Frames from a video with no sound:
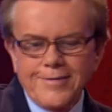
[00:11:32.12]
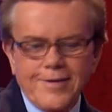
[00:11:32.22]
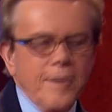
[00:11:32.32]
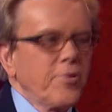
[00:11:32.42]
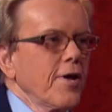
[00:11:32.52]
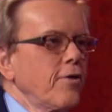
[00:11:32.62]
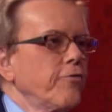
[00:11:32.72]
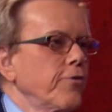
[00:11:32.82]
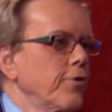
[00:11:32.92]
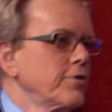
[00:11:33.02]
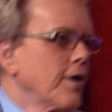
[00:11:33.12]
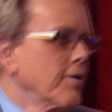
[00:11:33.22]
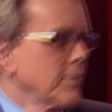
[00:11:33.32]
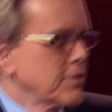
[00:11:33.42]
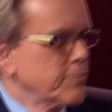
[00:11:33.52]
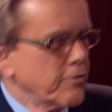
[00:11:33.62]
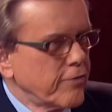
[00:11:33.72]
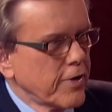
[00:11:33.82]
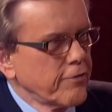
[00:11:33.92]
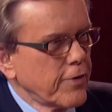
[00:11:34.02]
Tom, thank you for your time. This has been
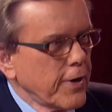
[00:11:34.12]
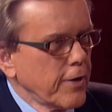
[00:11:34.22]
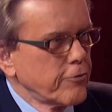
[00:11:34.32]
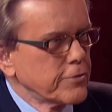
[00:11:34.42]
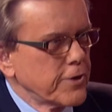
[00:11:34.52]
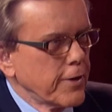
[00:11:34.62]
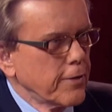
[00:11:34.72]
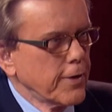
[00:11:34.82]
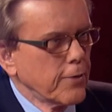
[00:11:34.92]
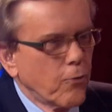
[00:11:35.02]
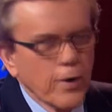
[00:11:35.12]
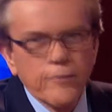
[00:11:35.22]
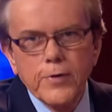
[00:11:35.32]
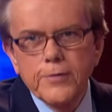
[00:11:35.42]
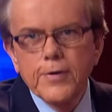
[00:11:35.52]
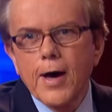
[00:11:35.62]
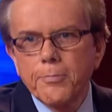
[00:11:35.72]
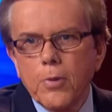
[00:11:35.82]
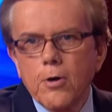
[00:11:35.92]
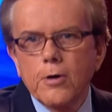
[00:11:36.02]
very, very interesting indeed. One of the
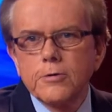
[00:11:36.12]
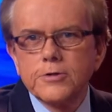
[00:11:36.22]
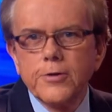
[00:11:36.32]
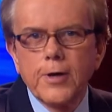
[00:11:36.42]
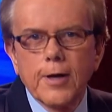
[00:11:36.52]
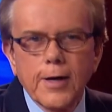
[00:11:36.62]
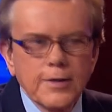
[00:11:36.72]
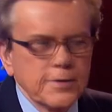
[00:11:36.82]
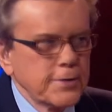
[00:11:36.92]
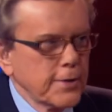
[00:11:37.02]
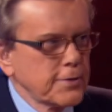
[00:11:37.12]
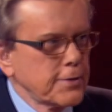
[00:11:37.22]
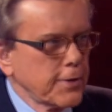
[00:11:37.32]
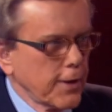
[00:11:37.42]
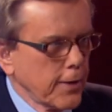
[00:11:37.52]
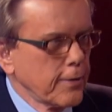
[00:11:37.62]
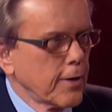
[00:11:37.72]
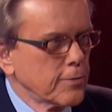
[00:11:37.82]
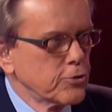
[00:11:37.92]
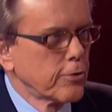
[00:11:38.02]
top lawyers in the United States today,
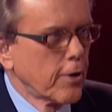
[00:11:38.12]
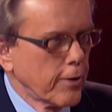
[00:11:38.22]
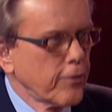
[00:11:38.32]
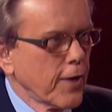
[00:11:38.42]
Tom Girardi.